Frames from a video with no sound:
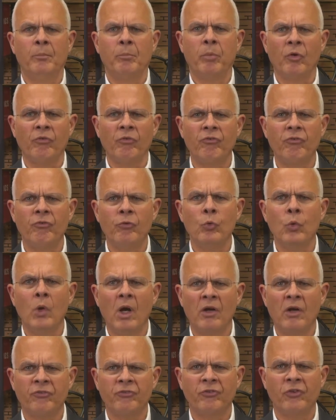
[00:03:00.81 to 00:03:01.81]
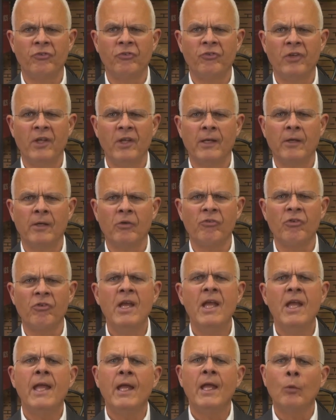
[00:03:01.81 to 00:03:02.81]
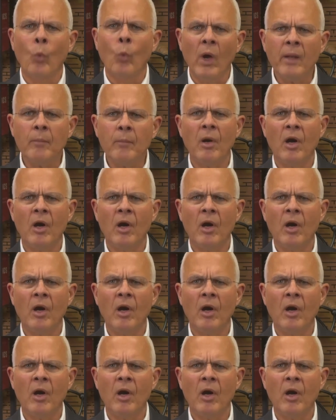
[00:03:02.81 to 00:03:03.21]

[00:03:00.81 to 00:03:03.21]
pursue hostage takers and, when